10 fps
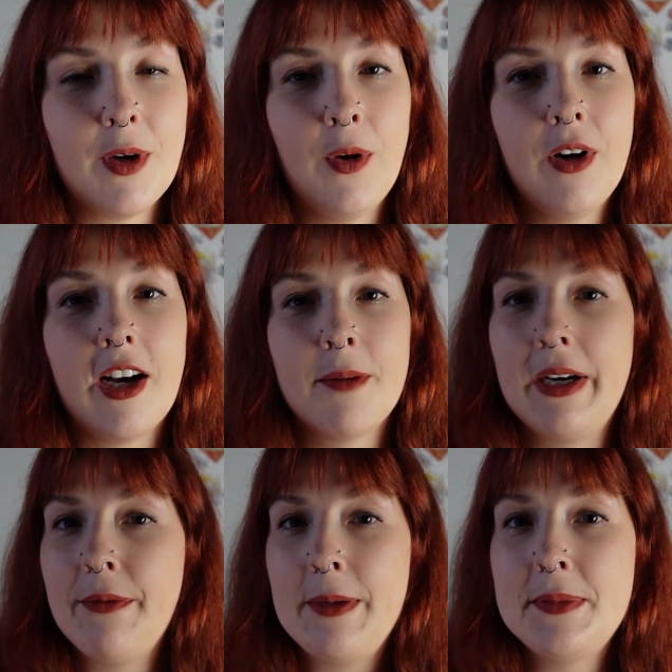or on
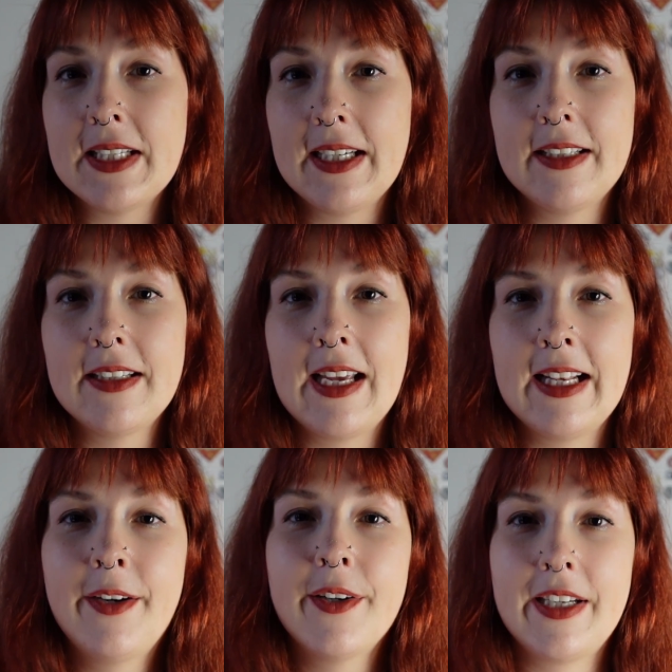my website,
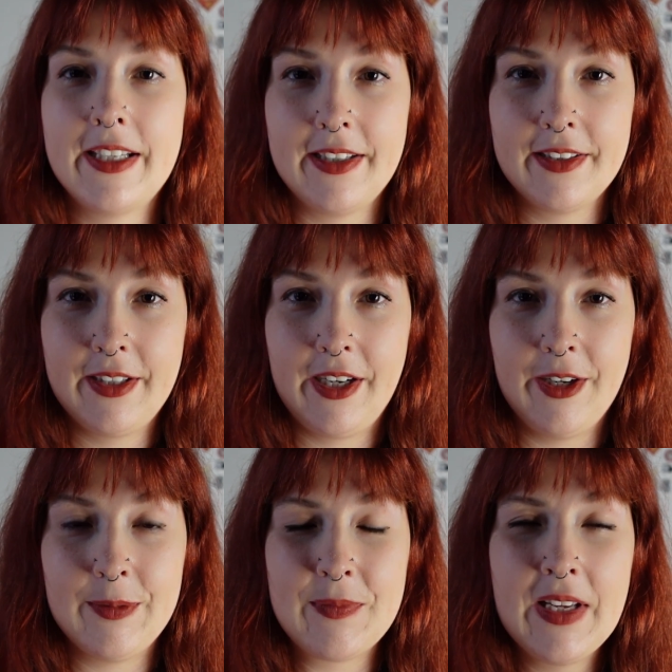
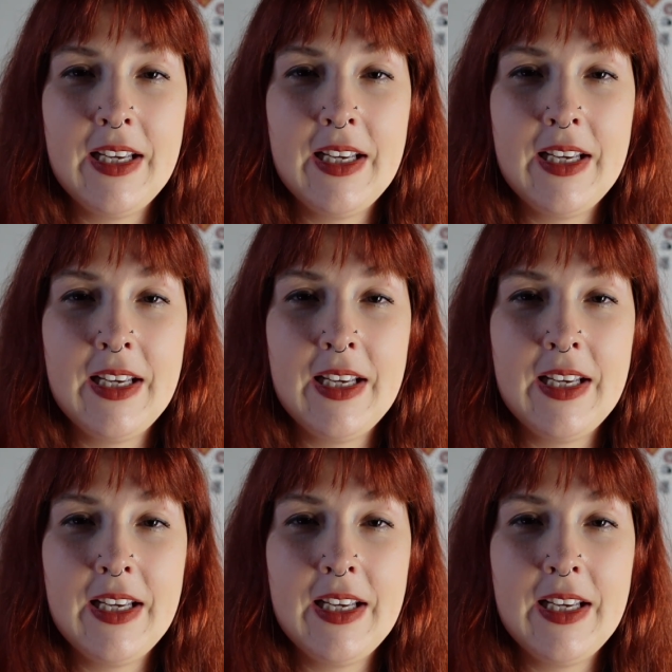elikutti.com.